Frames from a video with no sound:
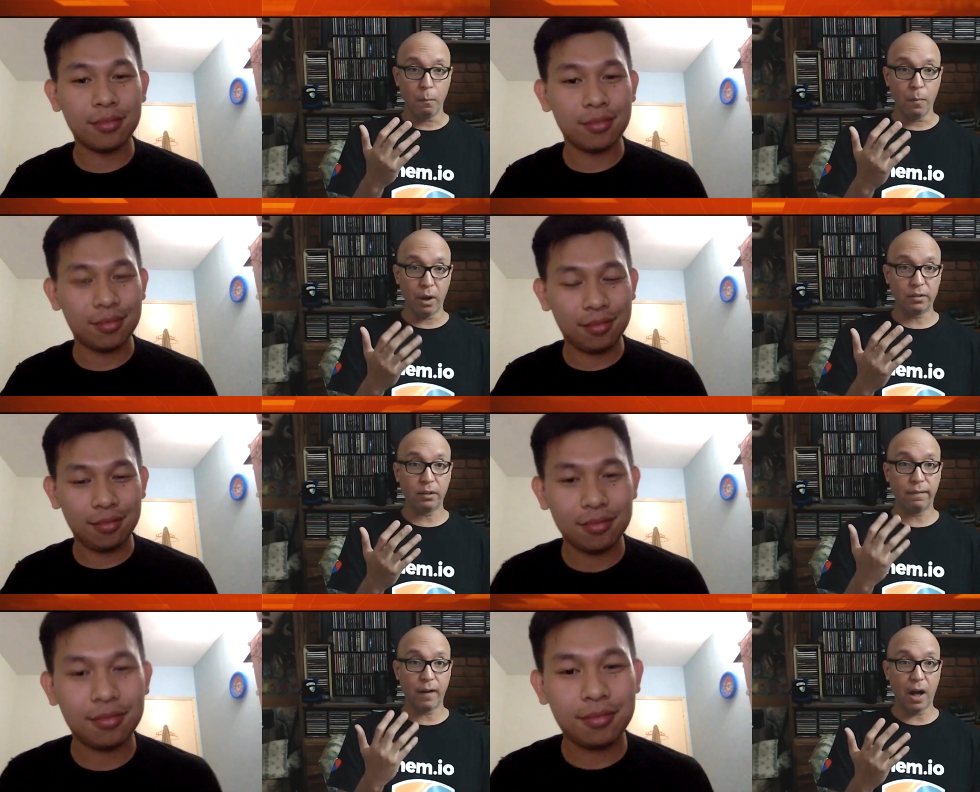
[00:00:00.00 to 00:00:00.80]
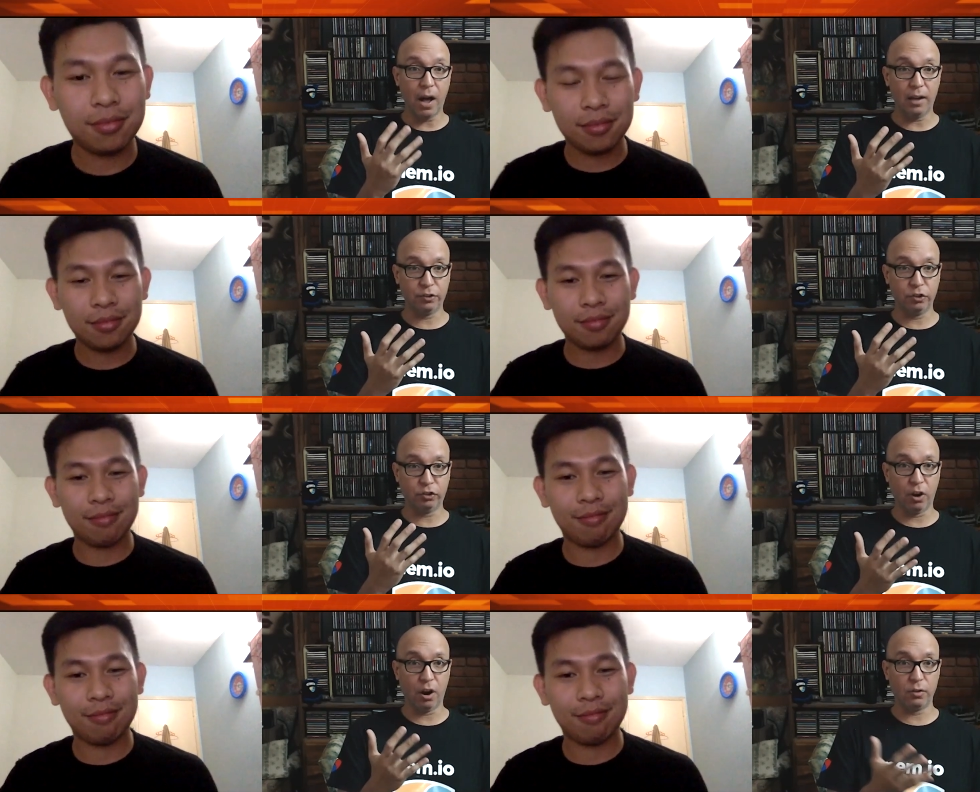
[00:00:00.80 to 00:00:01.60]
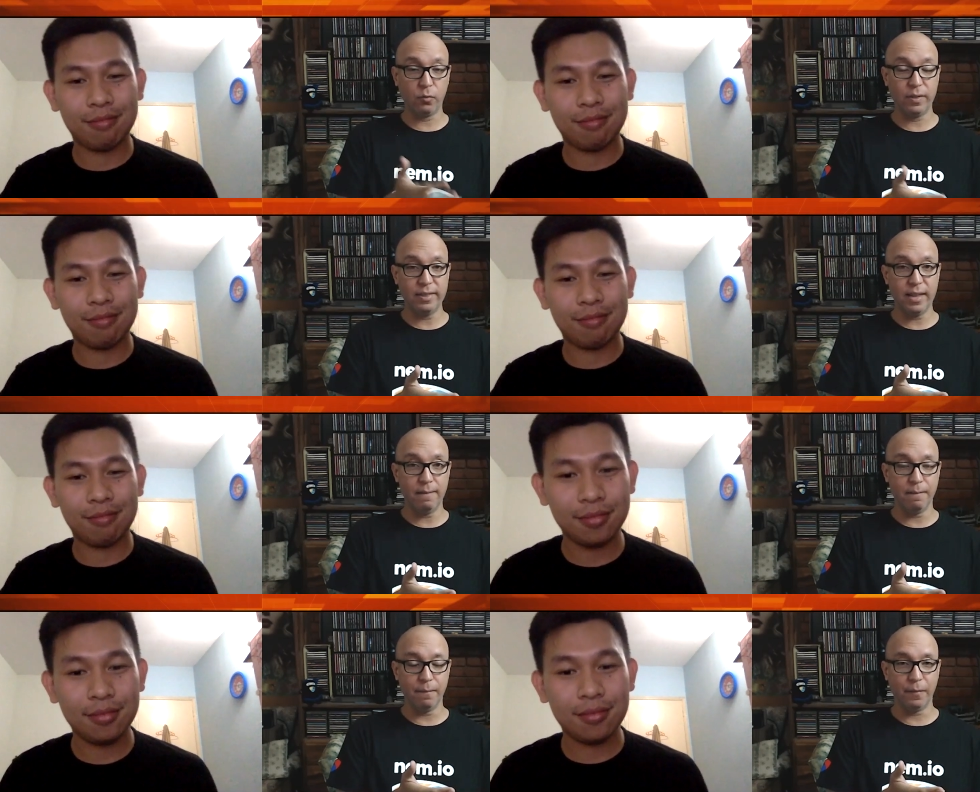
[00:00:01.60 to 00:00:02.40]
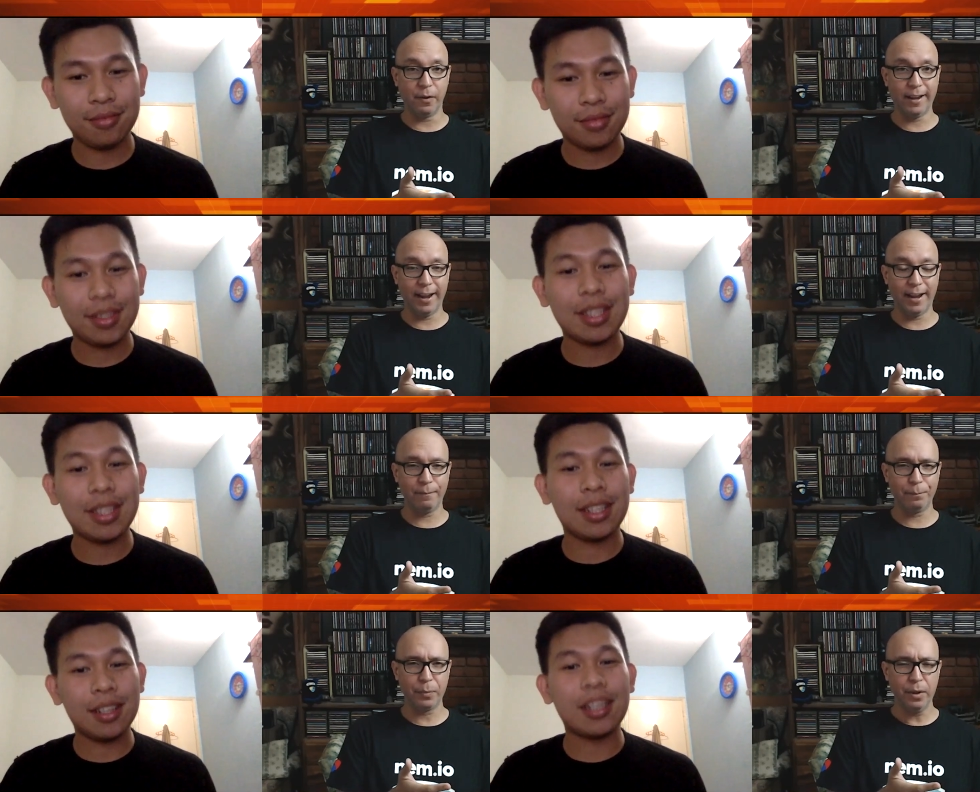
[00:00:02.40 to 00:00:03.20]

Speaker 1: most of us started with NEM, okay?